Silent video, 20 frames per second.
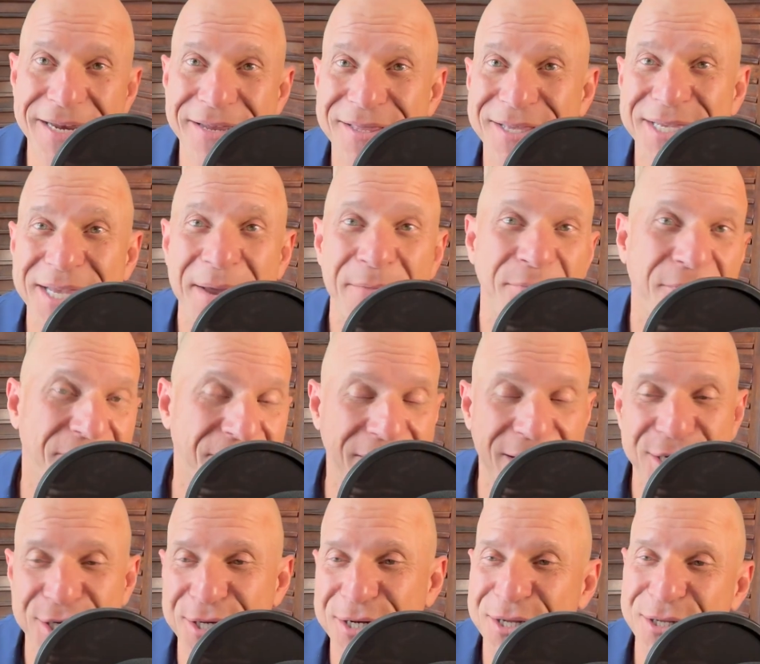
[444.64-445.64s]
in the same
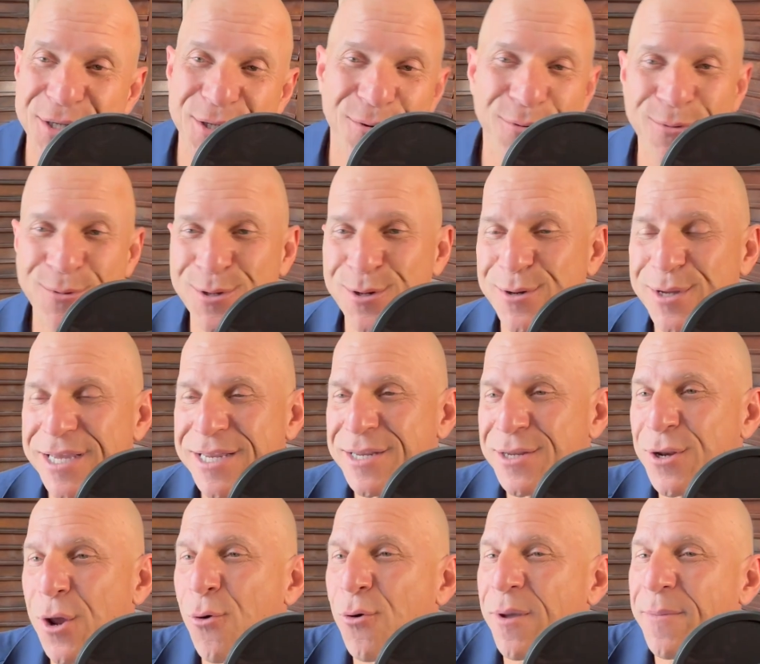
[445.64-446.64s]
profession, and so getting to
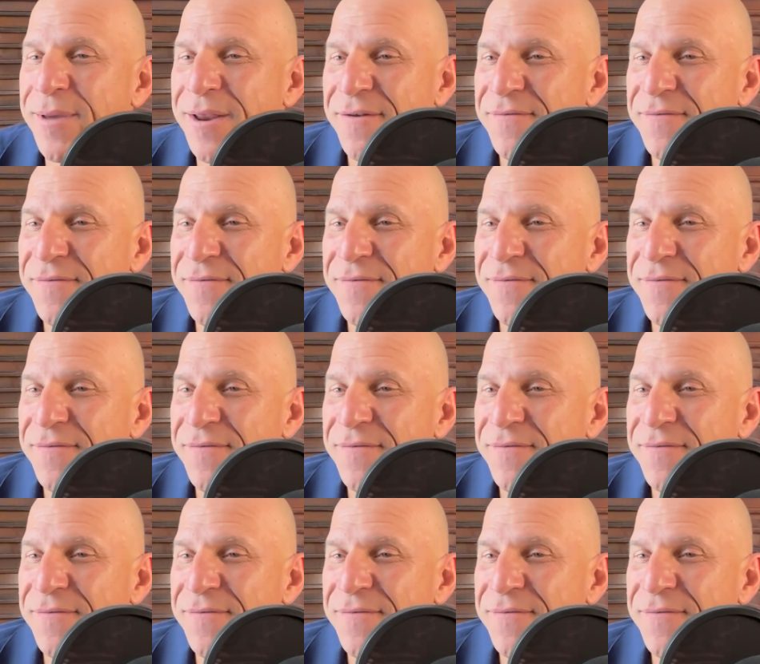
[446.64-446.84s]
know him and